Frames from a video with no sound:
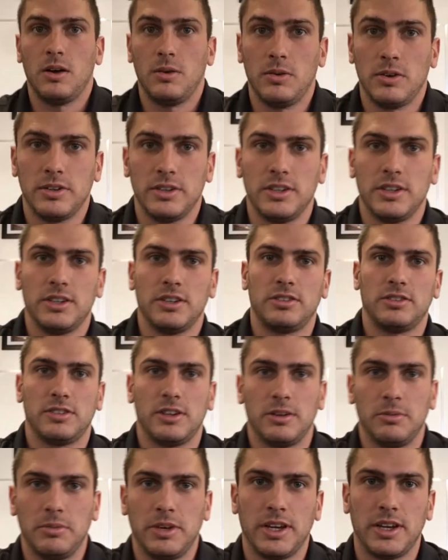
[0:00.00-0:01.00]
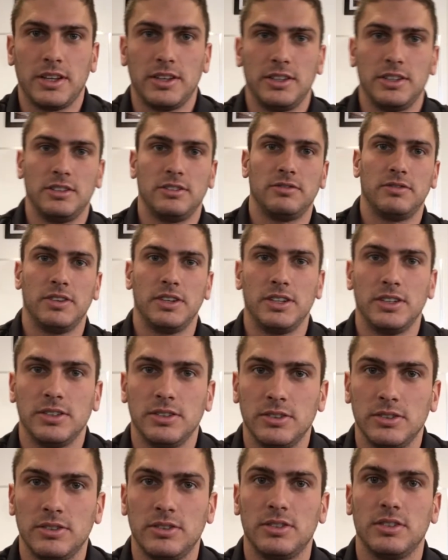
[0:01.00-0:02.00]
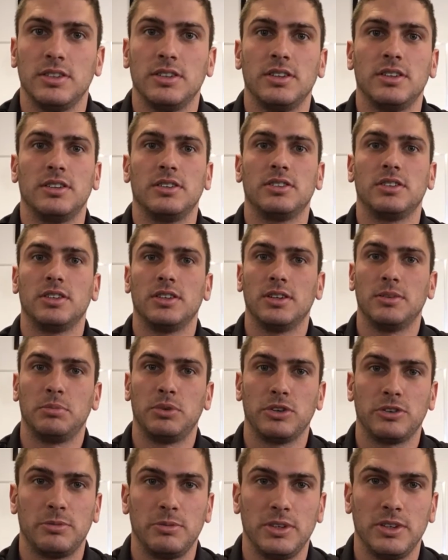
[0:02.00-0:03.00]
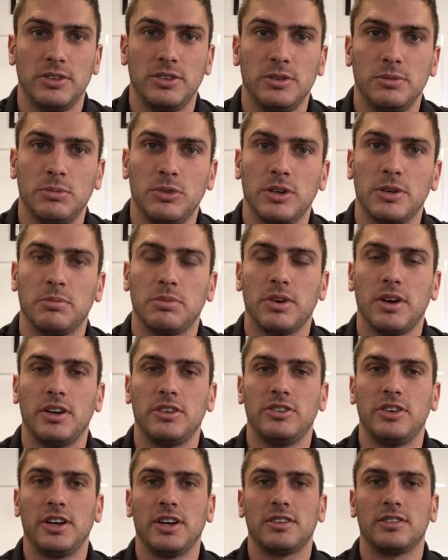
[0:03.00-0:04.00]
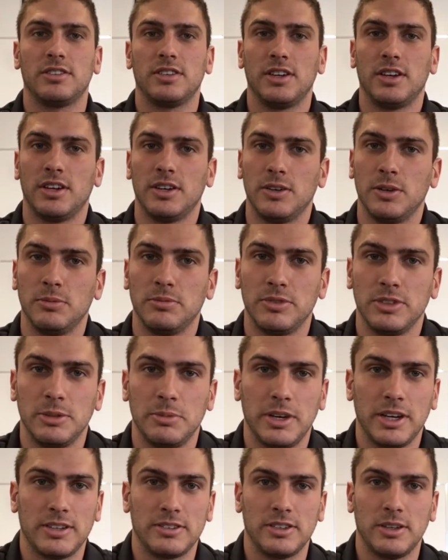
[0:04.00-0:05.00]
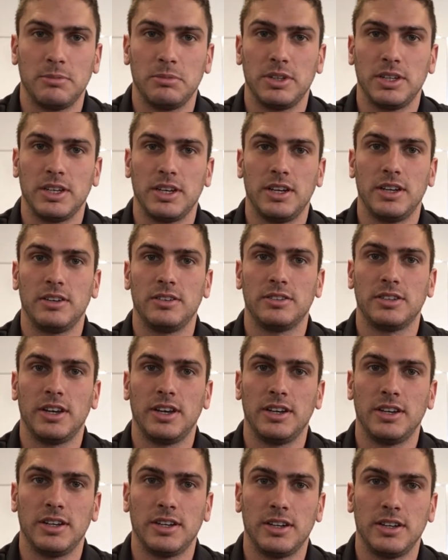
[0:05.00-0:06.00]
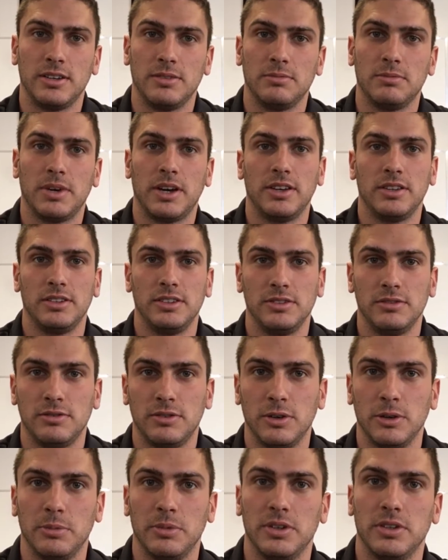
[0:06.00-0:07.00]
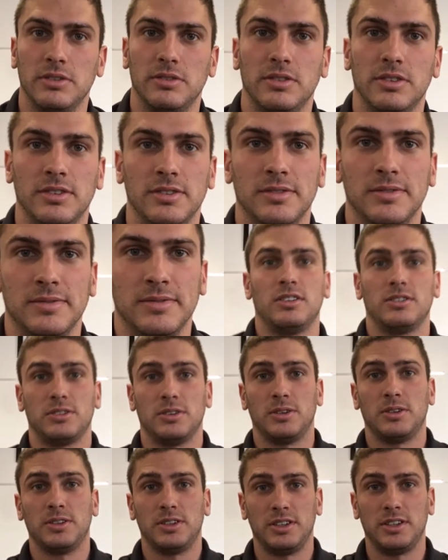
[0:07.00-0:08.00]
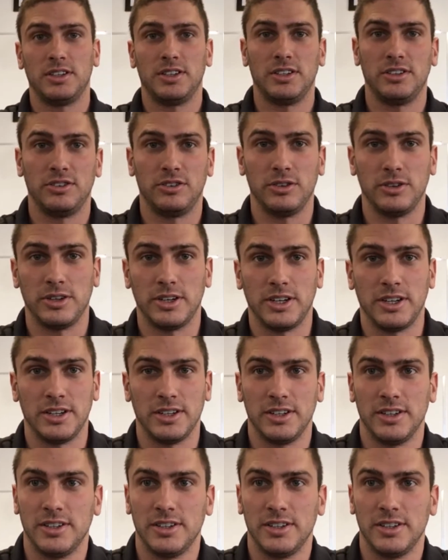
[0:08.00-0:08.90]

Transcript: I wanted to start making these videos to push me to do more projects and hopefully make something entertaining and mildly informative. So, enjoy.